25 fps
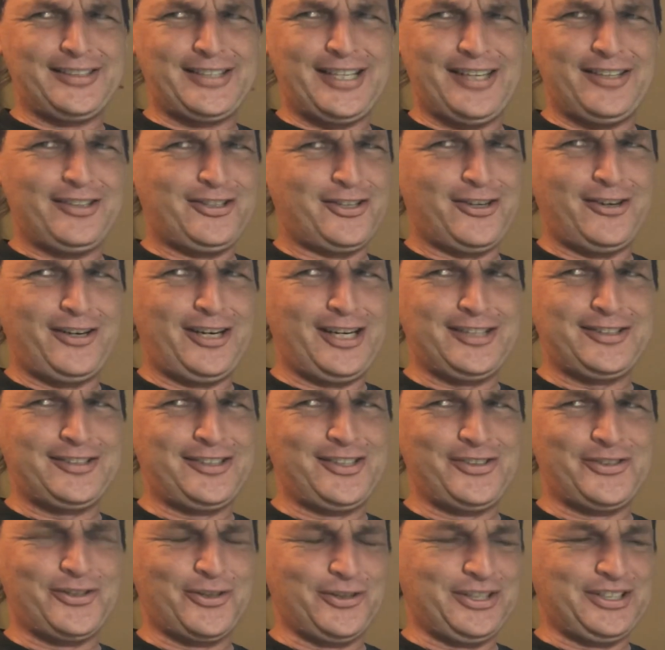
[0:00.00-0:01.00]
Car
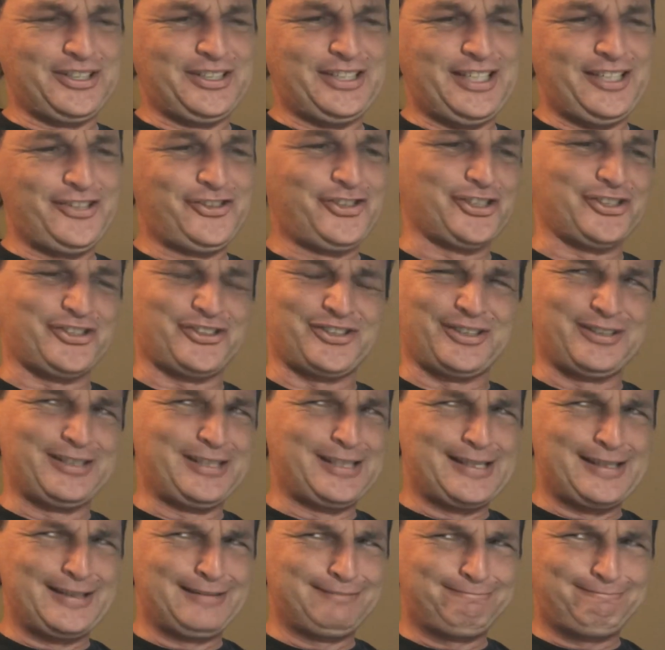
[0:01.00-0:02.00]
accidents aren't contagious.
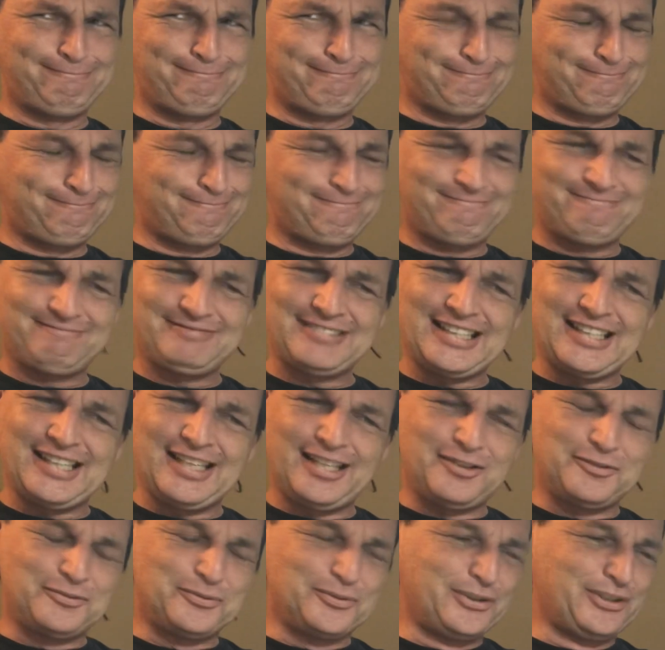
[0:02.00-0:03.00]

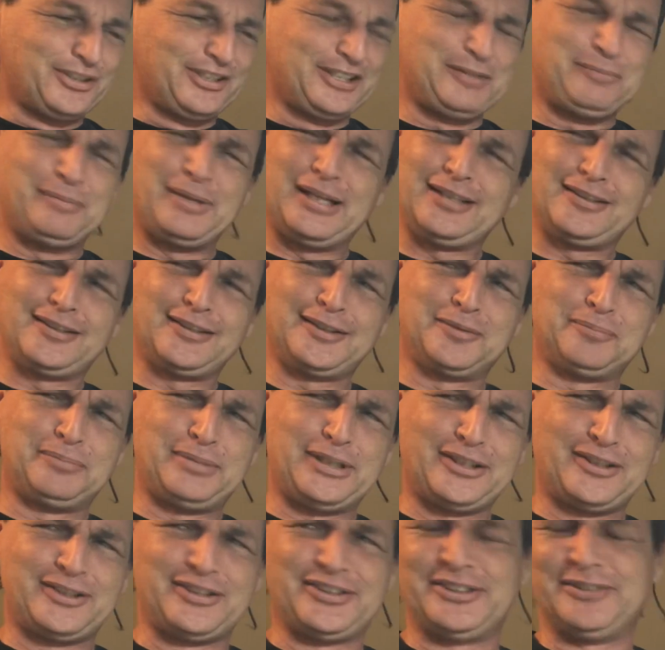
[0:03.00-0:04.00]
Can't really make the
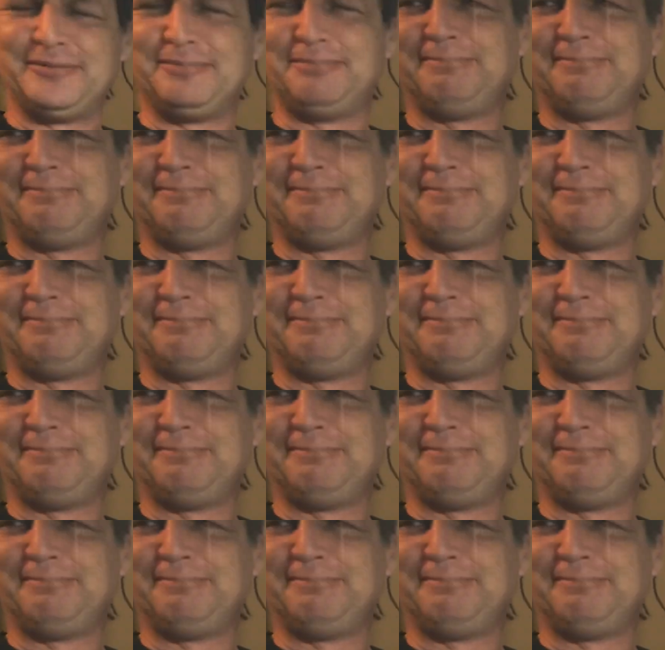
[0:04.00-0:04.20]
comparison.